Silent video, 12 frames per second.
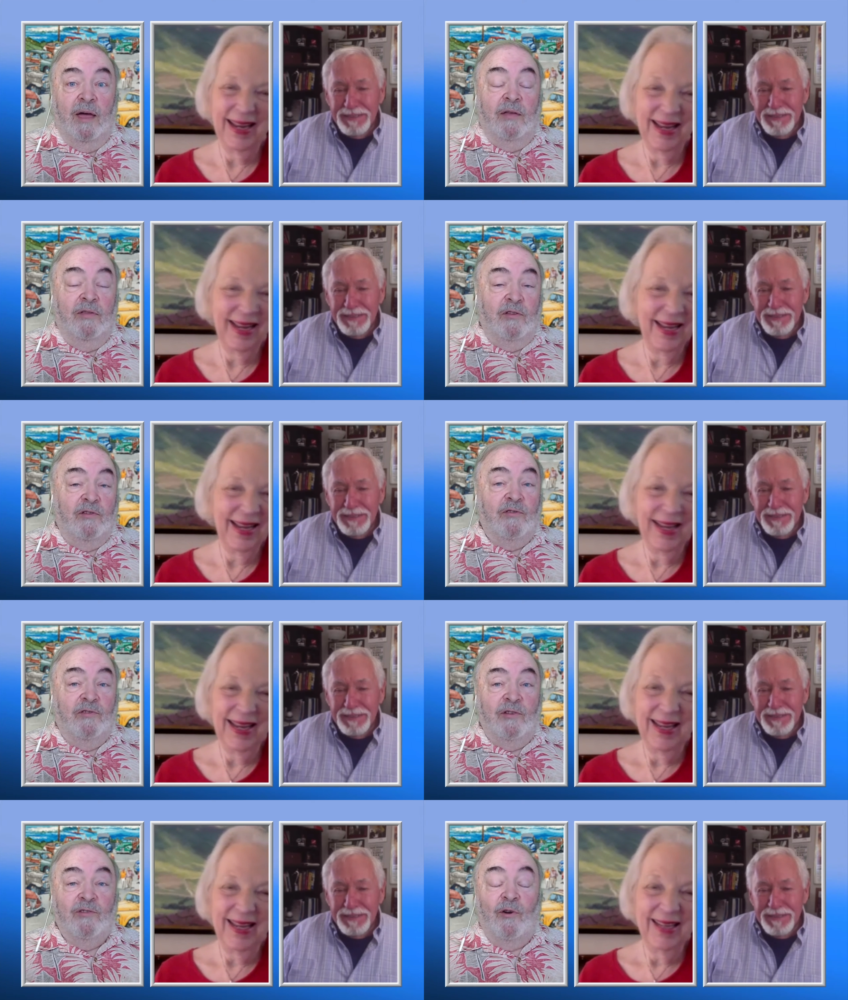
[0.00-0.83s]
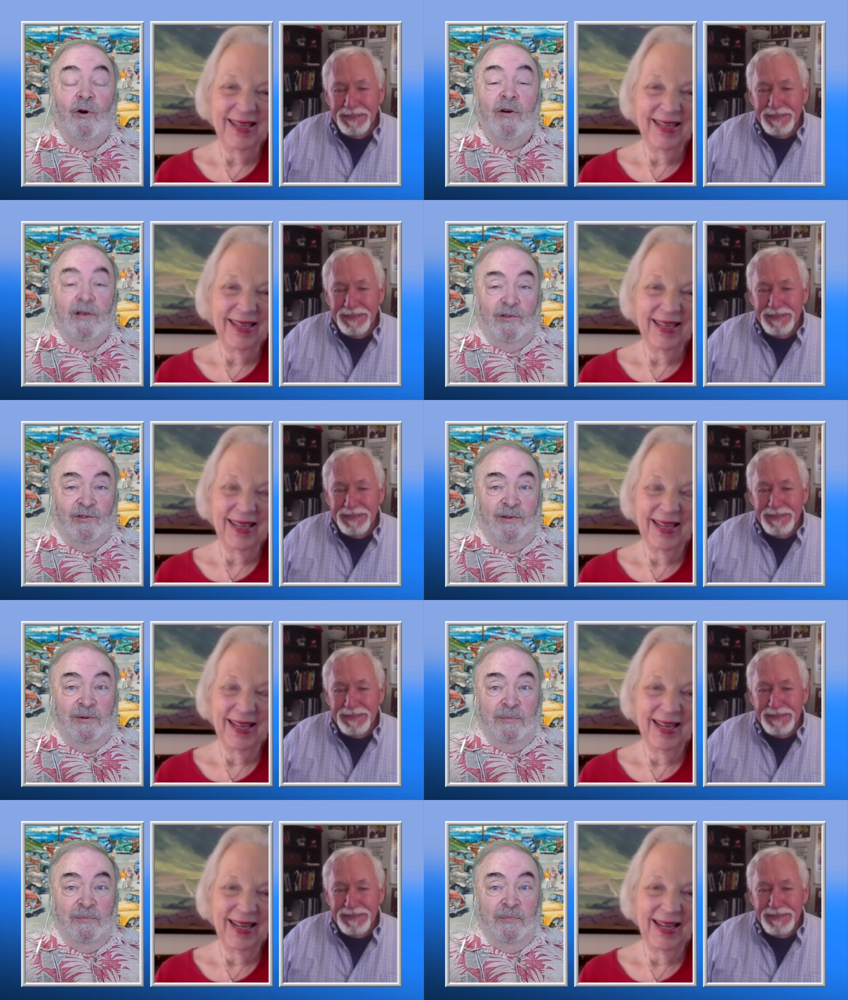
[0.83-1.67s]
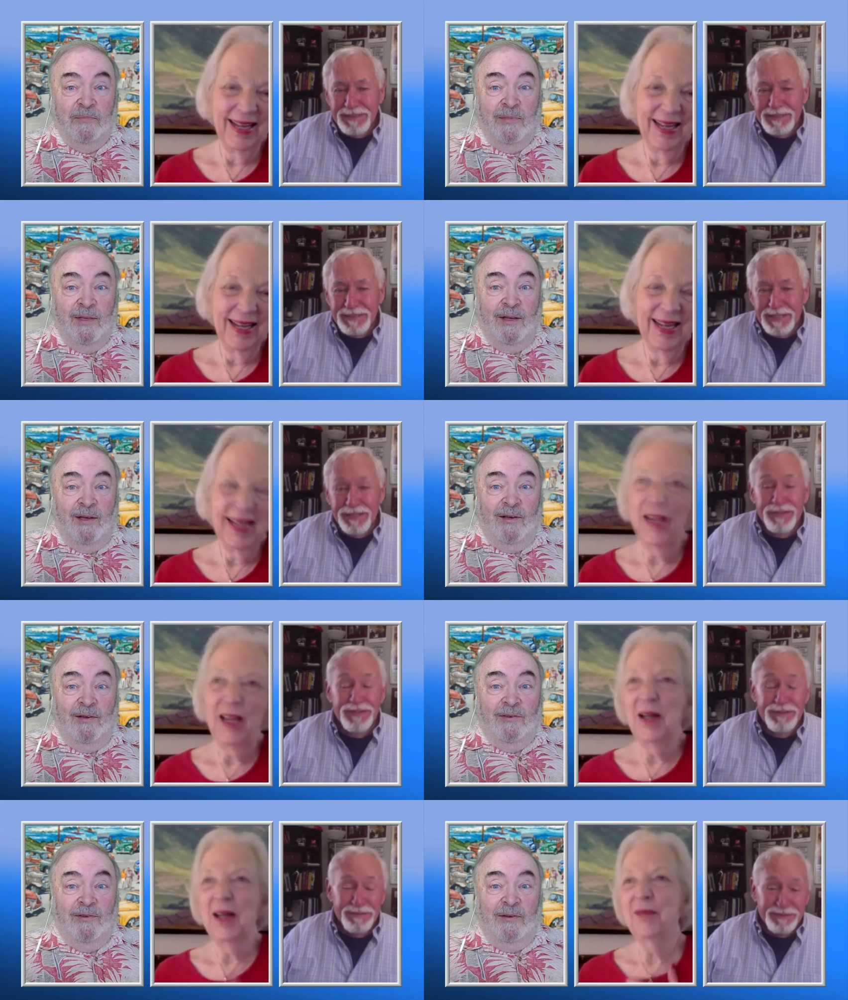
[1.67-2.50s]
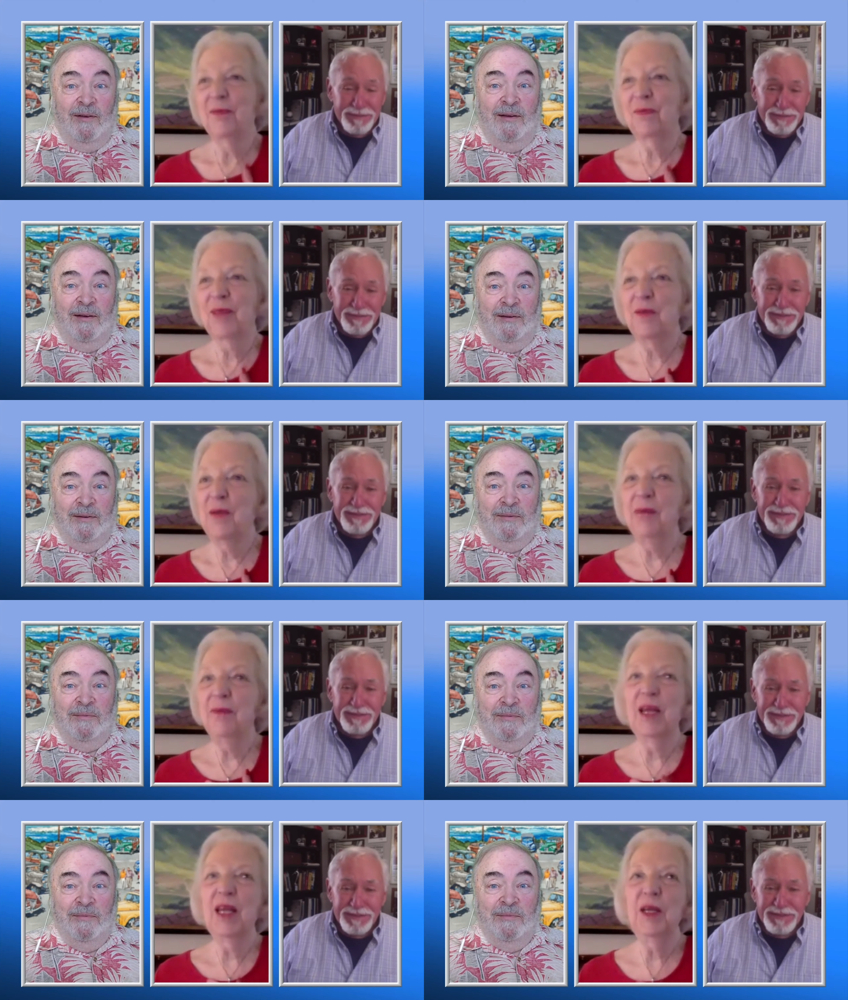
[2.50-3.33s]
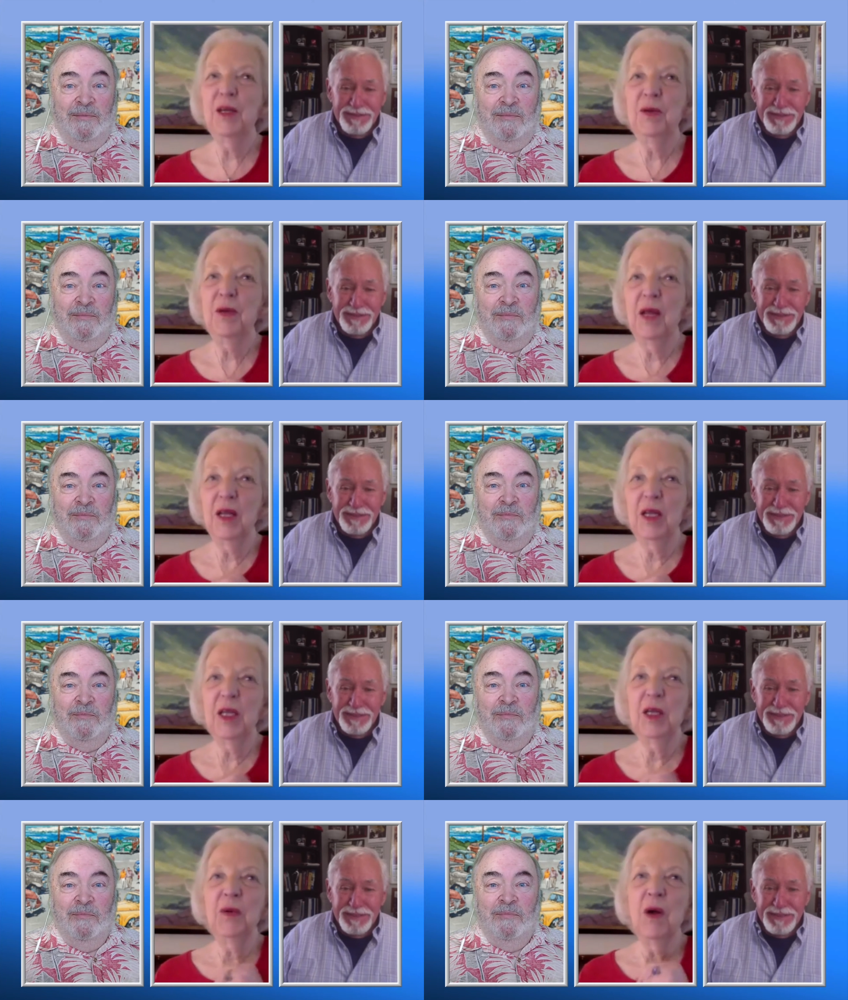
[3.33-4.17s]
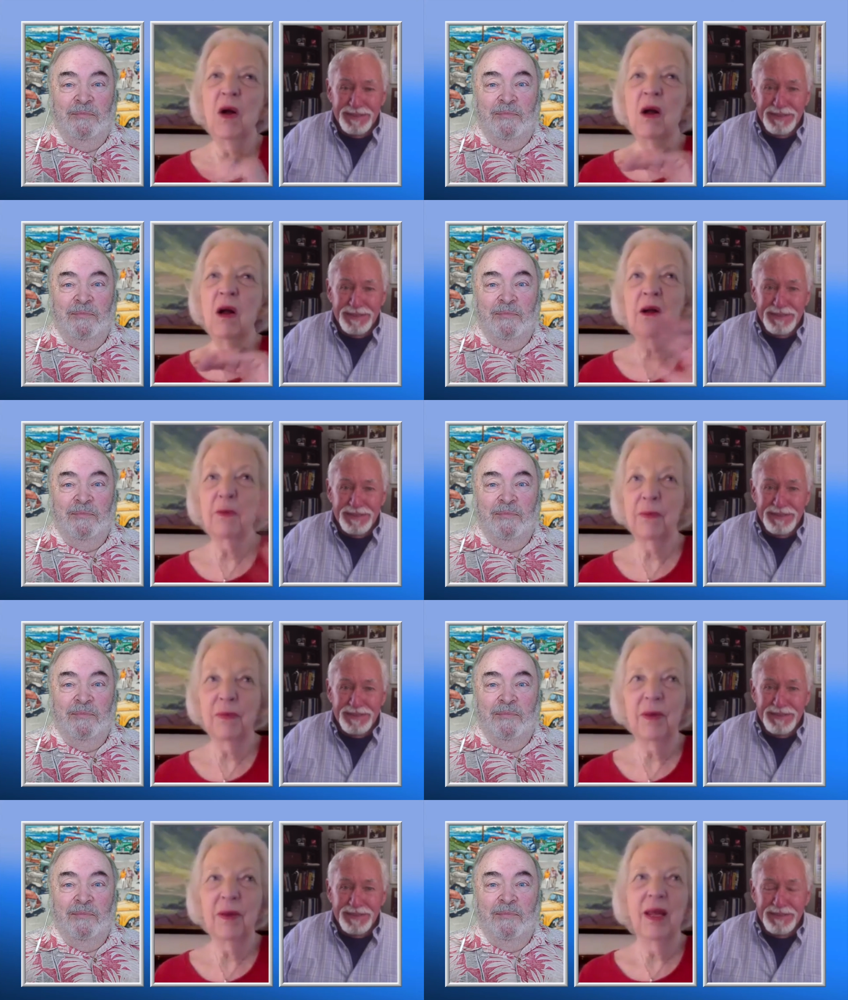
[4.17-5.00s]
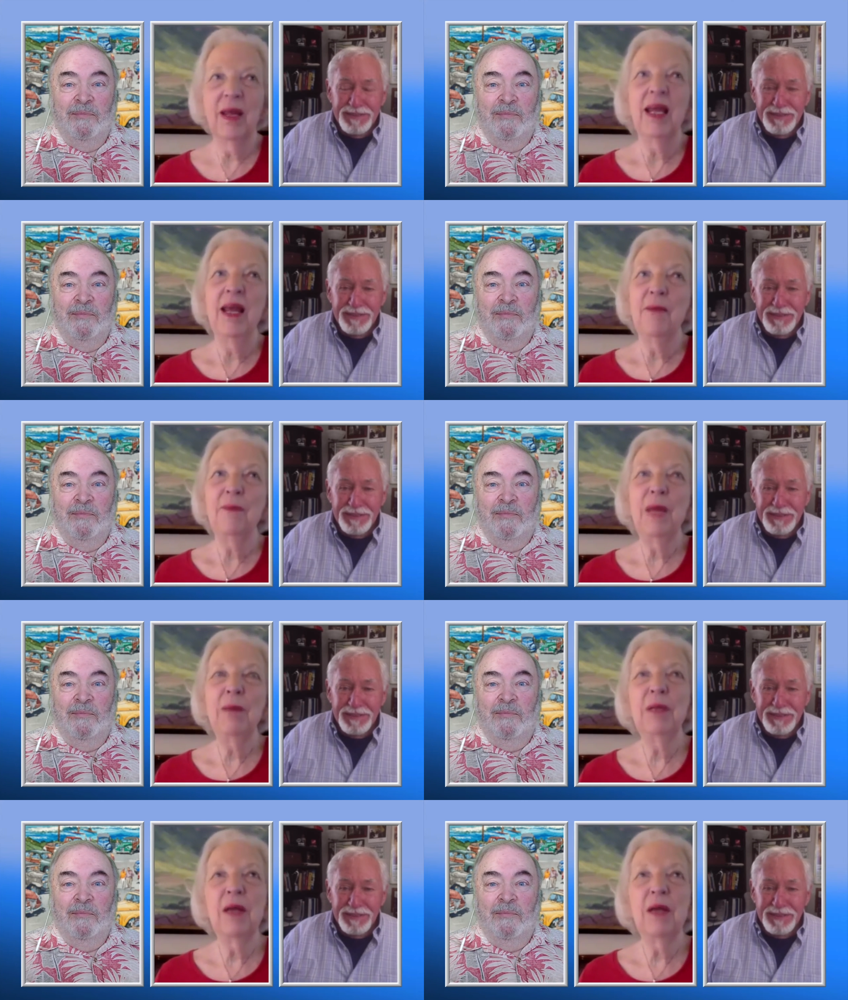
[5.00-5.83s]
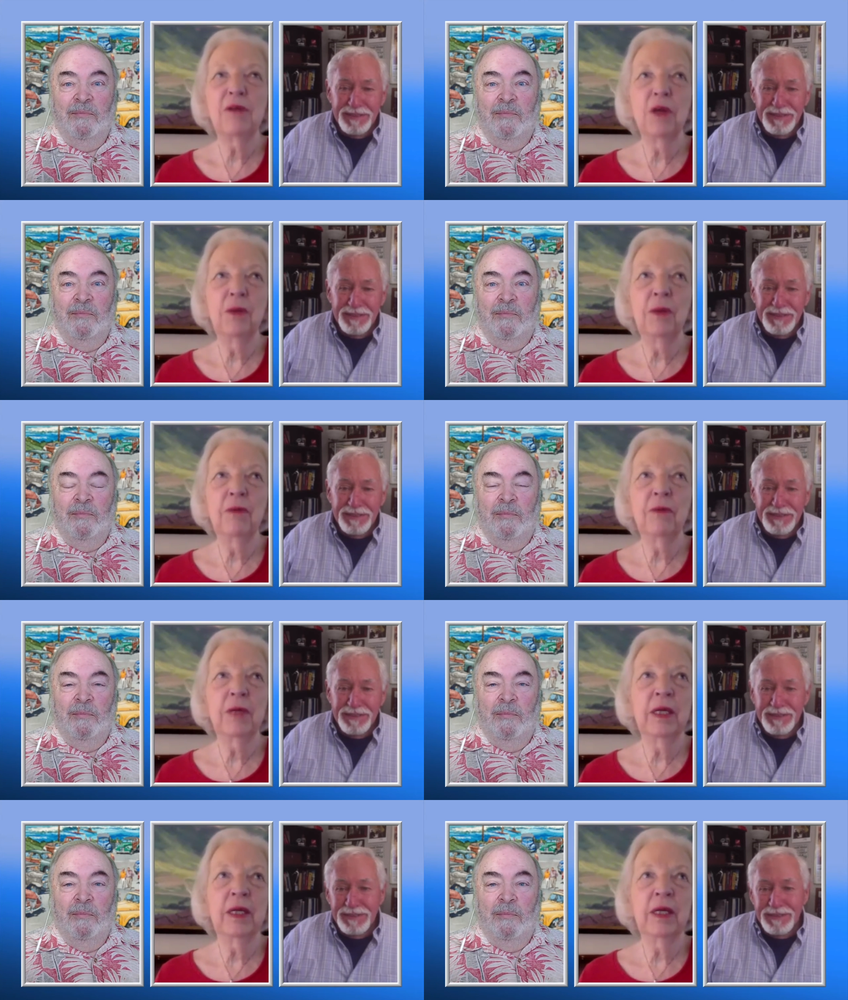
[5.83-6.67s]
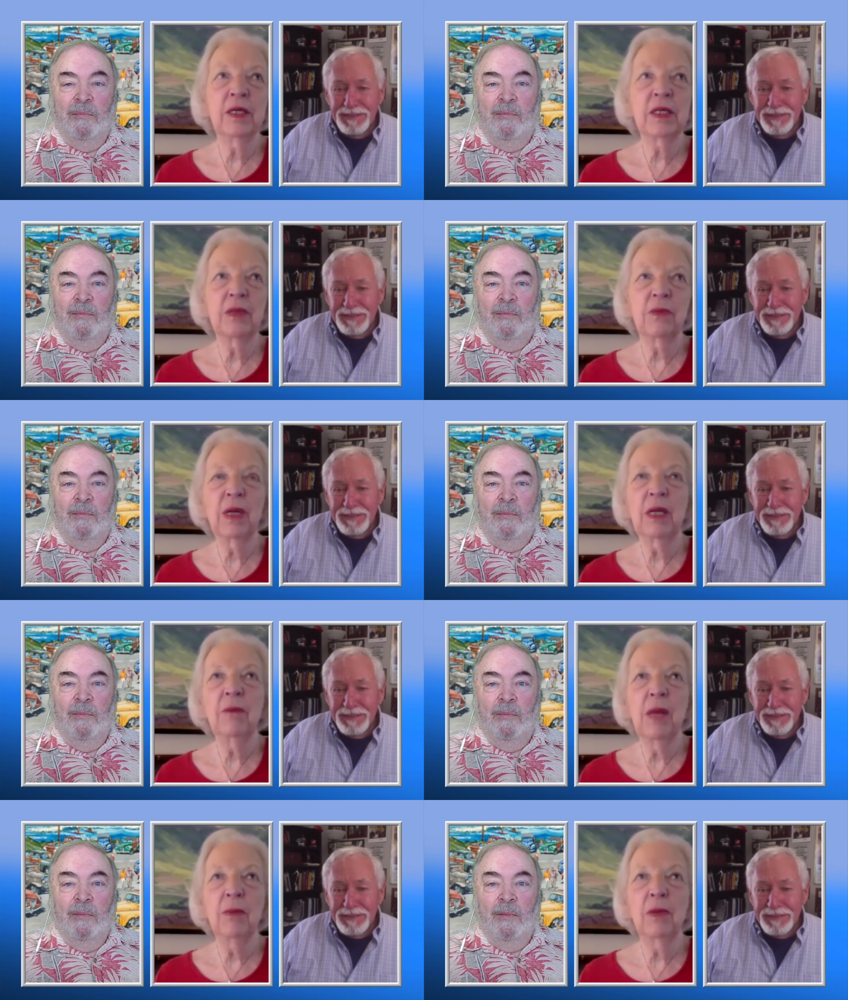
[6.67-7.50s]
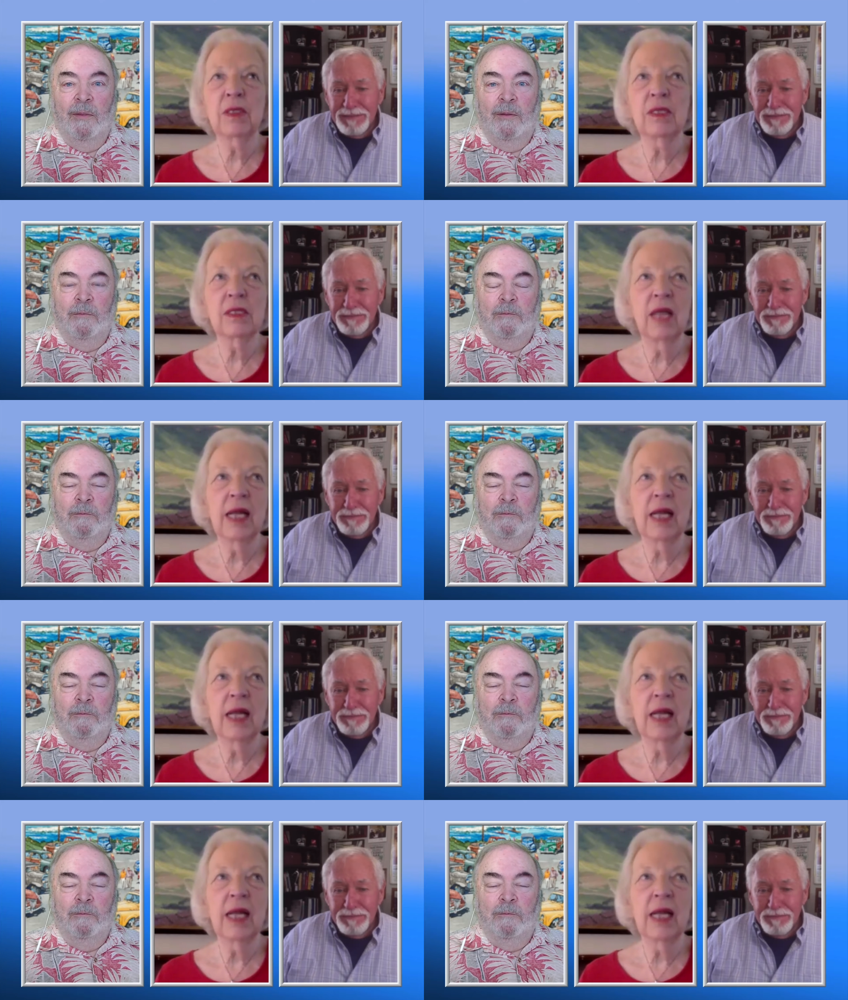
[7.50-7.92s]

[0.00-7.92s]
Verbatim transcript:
Speaker 1: This is since August.
Speaker 2: Yes. Well, you you are people have told me for years that reading my books is